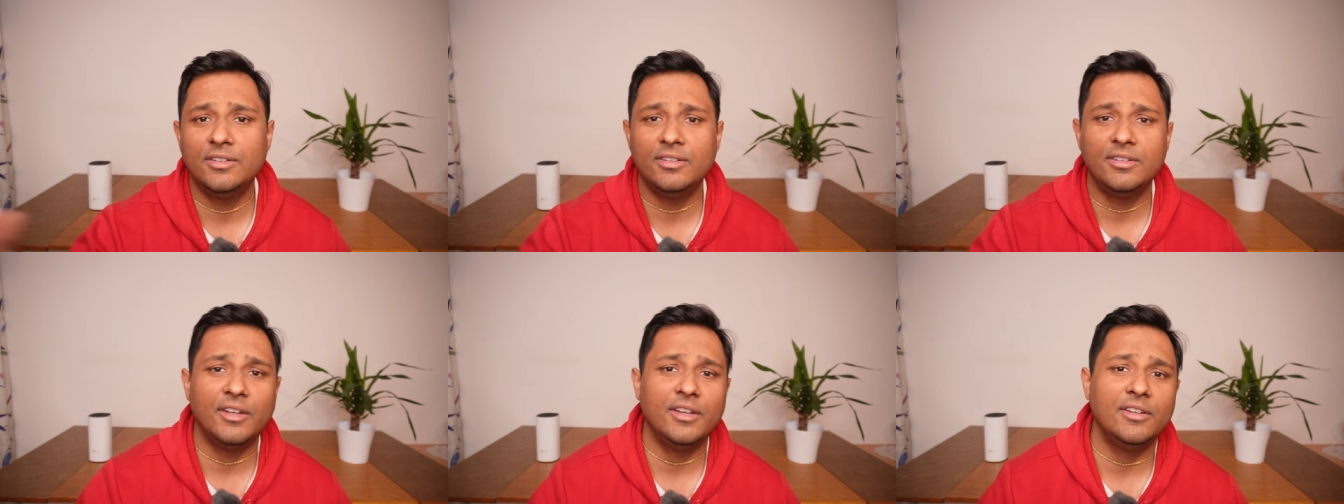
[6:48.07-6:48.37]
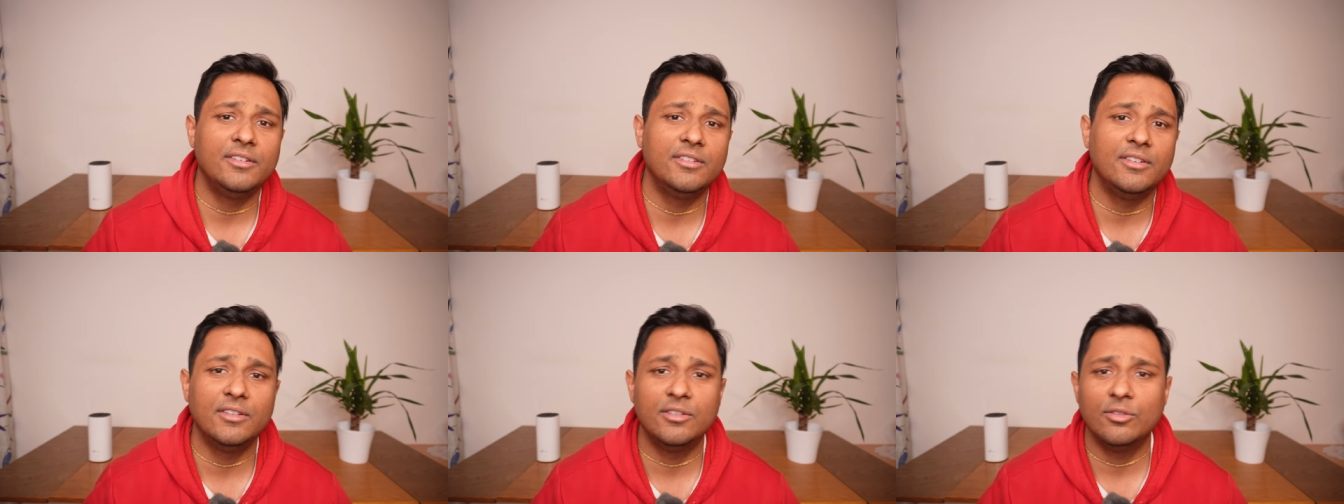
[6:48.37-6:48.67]

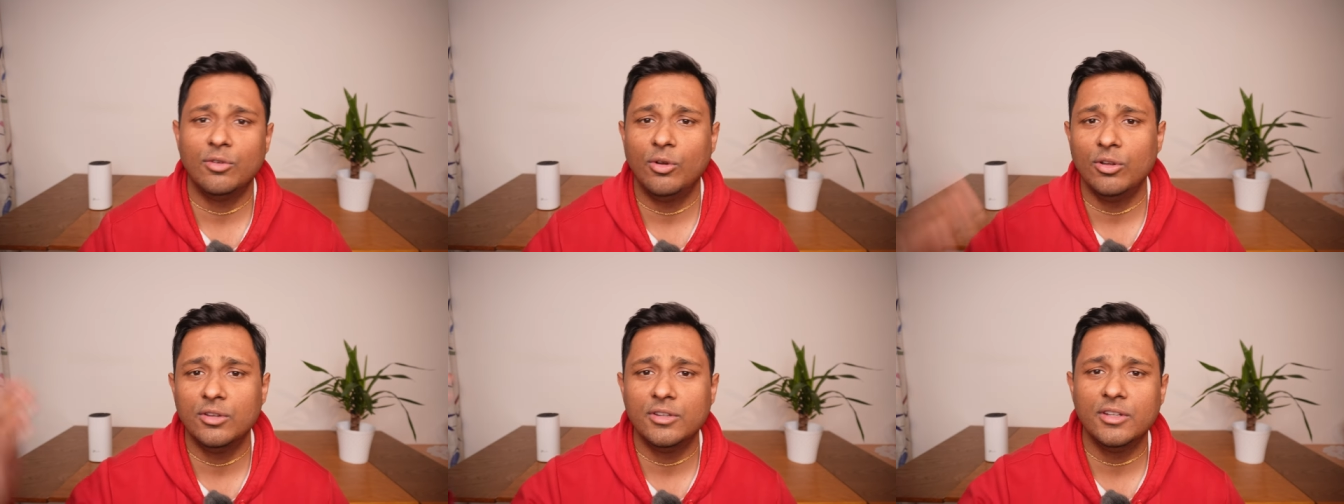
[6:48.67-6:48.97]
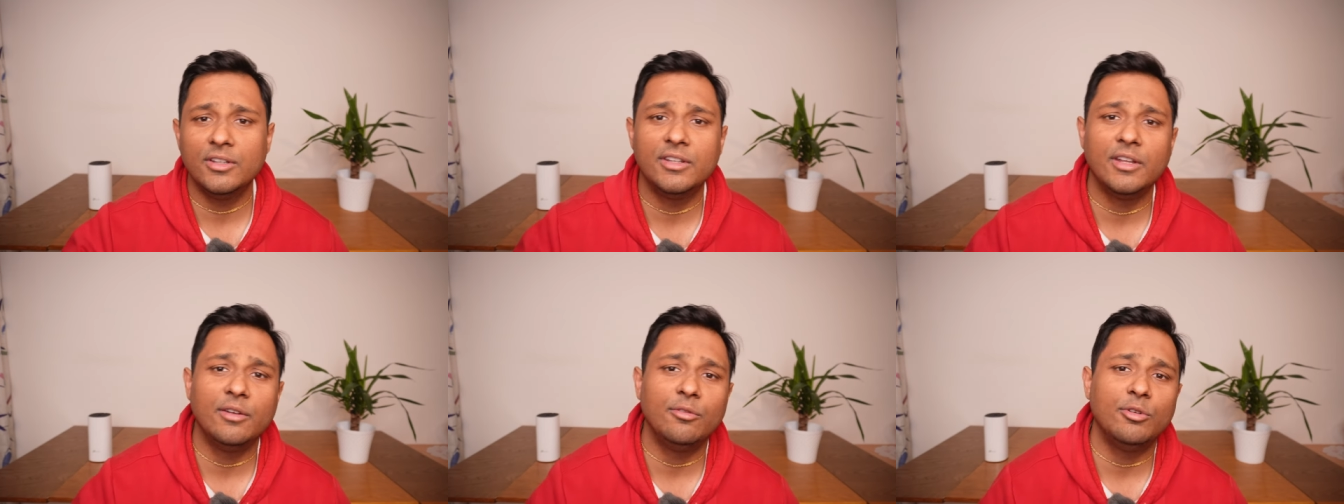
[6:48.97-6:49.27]
sages, all
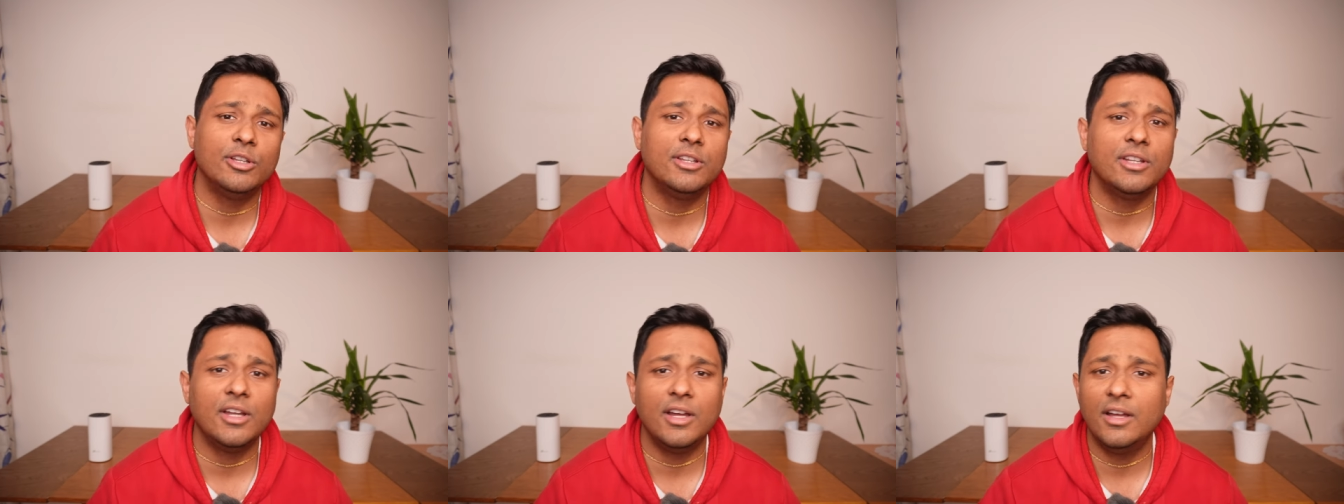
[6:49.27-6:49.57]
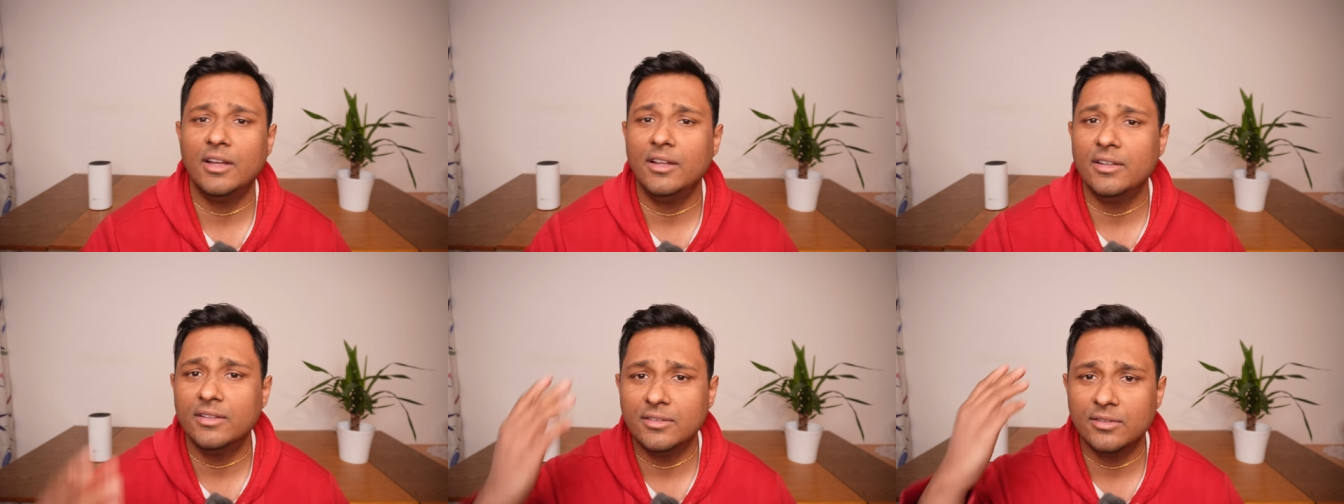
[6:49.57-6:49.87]
the
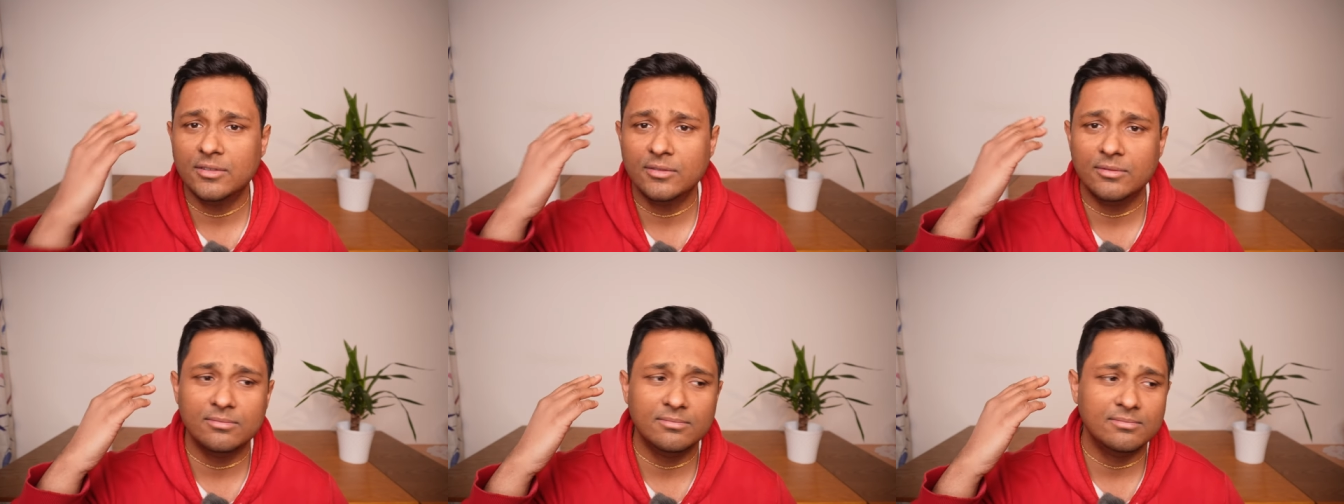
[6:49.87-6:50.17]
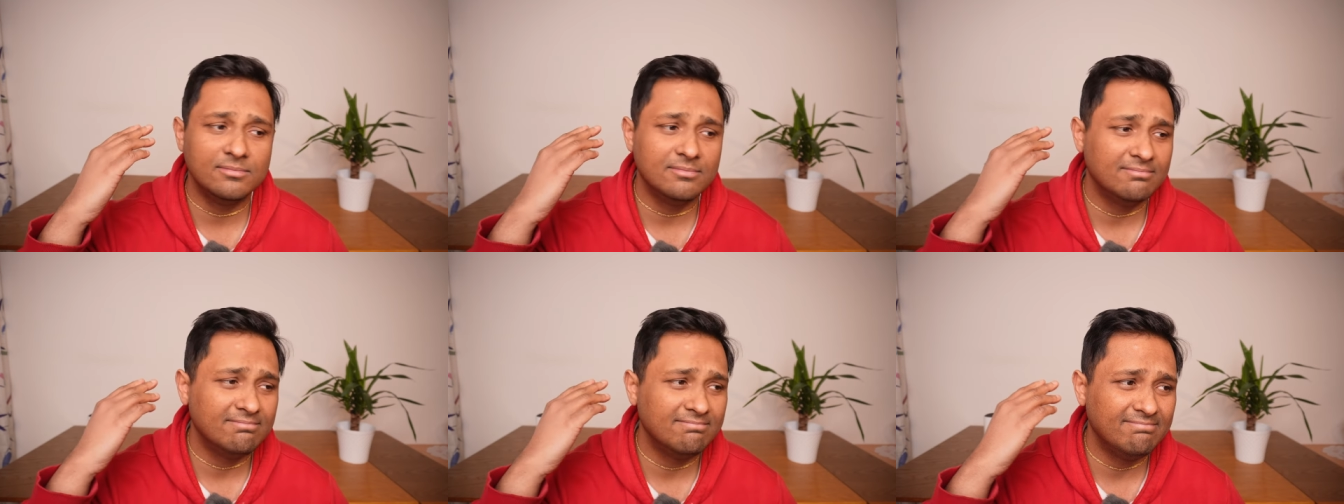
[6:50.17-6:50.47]
devatas,
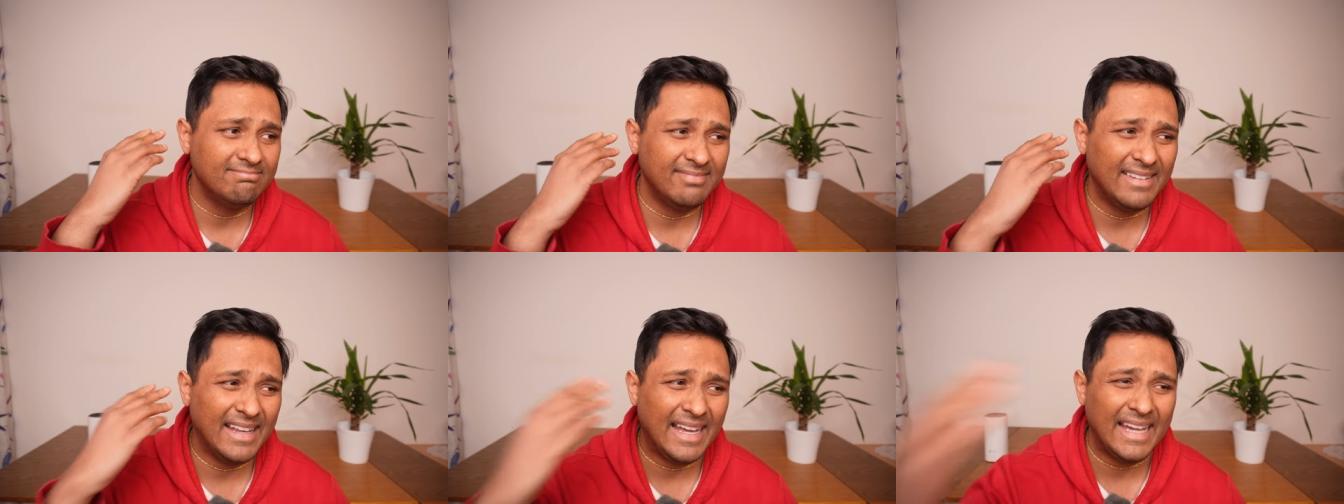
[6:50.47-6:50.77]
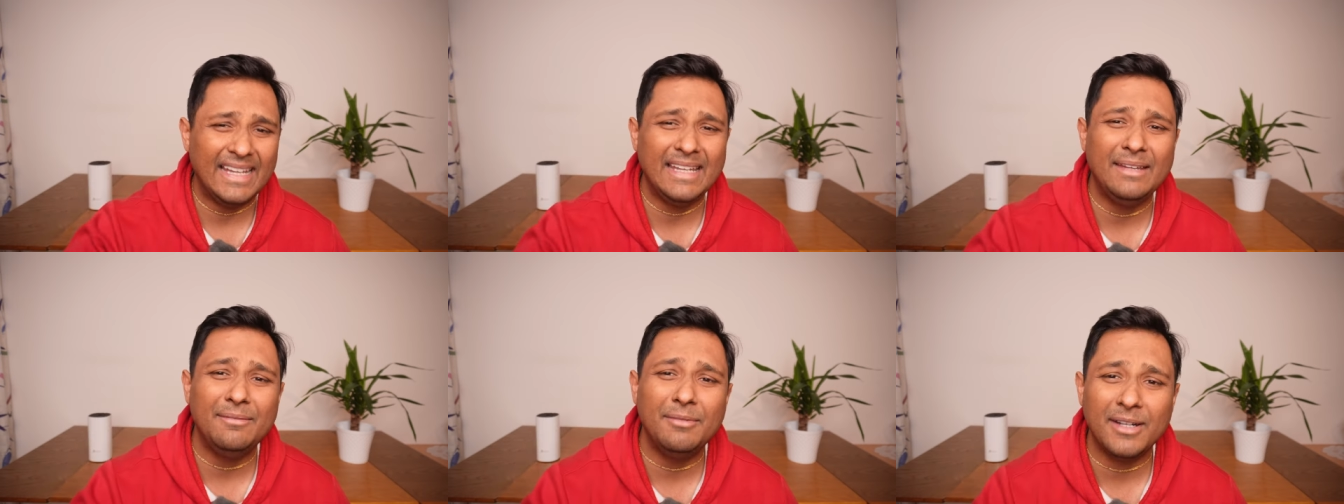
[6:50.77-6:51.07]

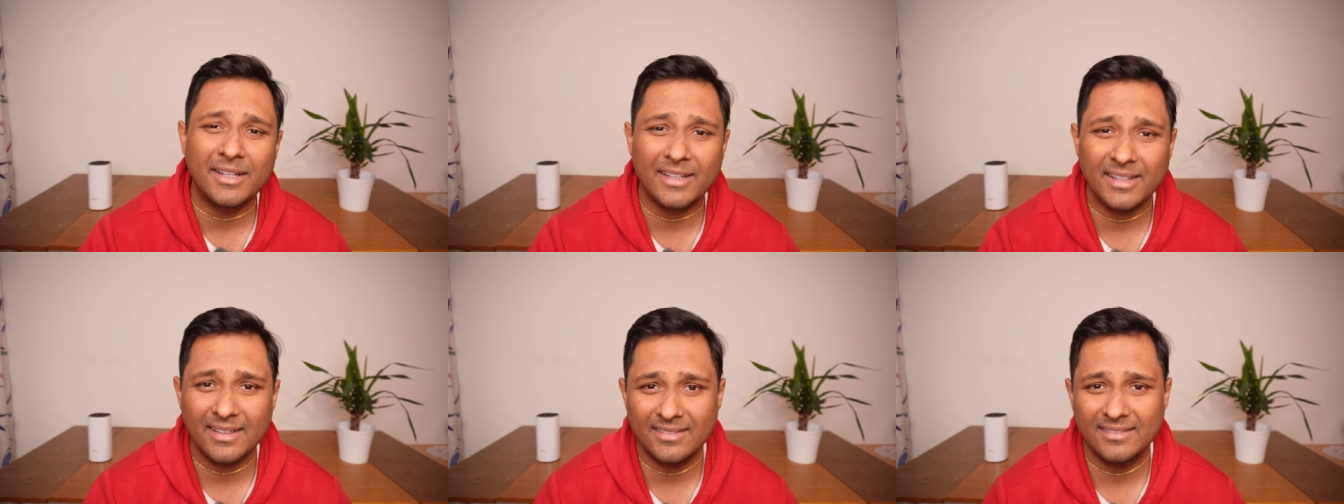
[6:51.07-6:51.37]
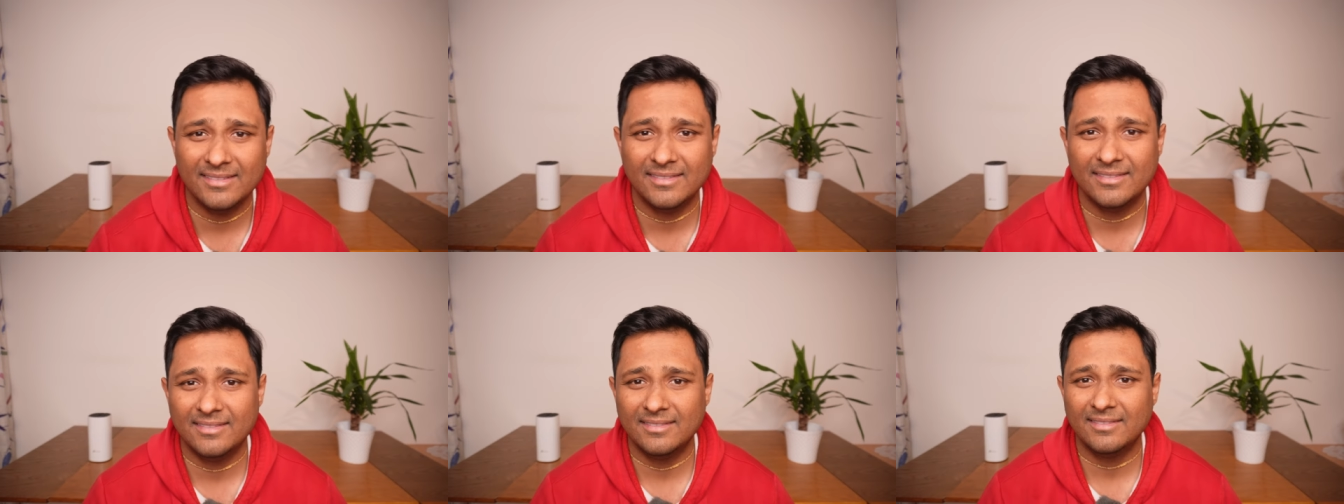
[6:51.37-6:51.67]
anybody,
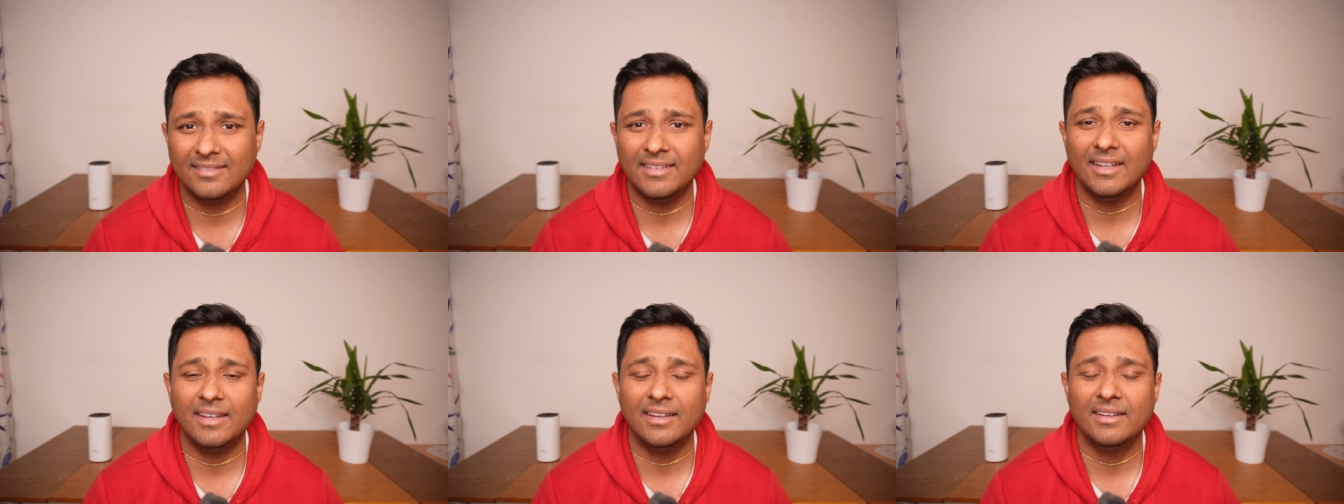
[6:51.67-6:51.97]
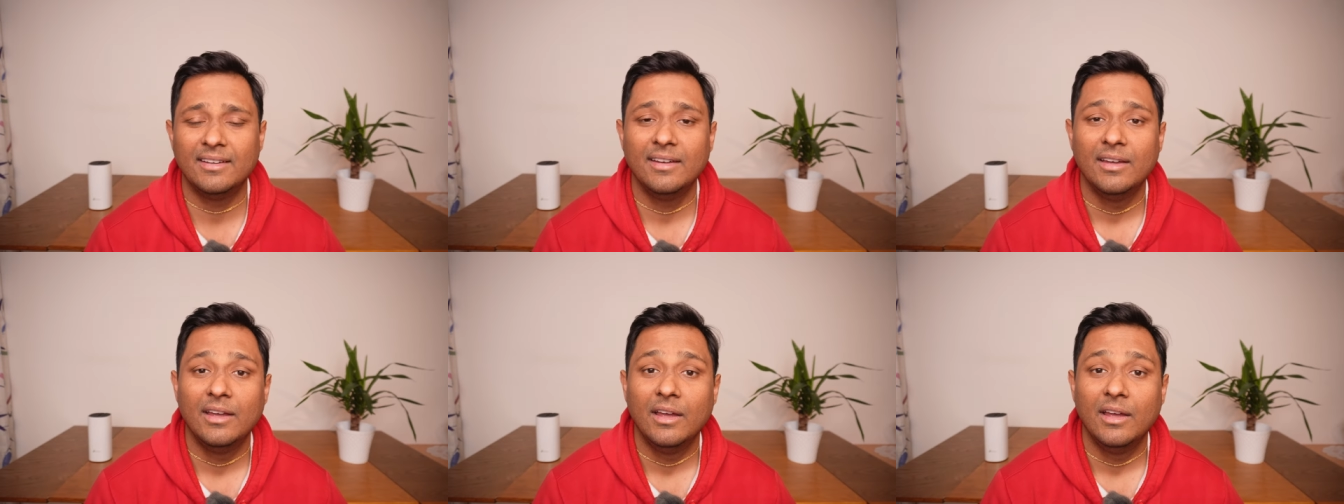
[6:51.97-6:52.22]
okay,